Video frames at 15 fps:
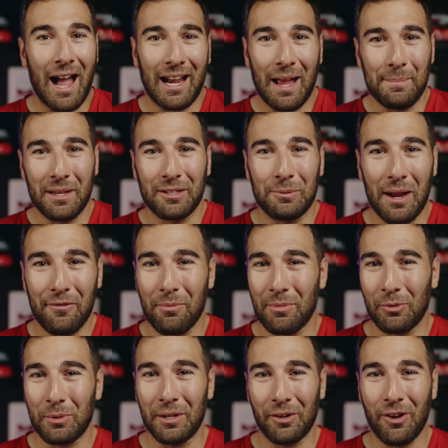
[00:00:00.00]
coming right from
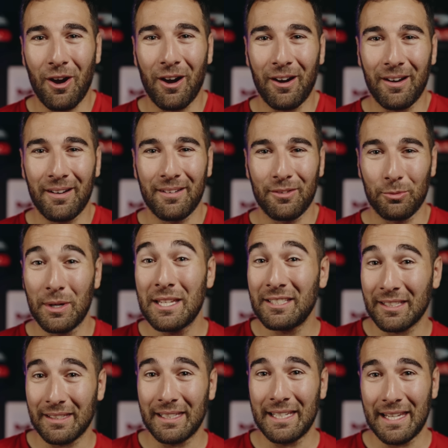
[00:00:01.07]
the real car
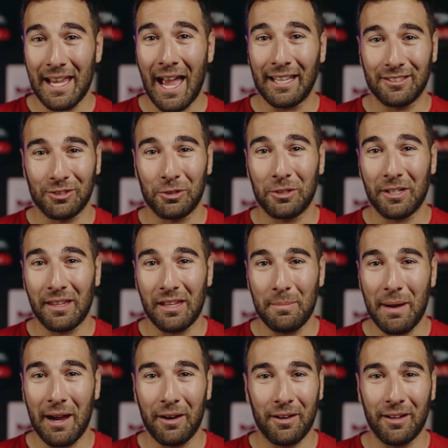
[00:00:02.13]
recently at Circuit of the
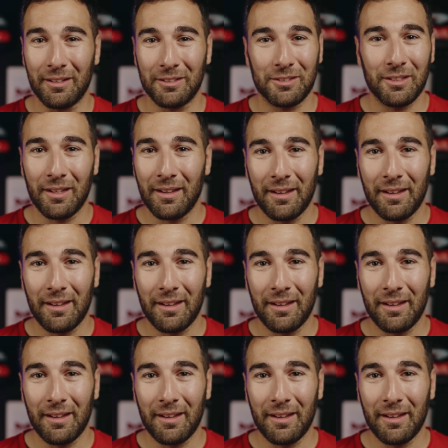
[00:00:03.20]
Americas,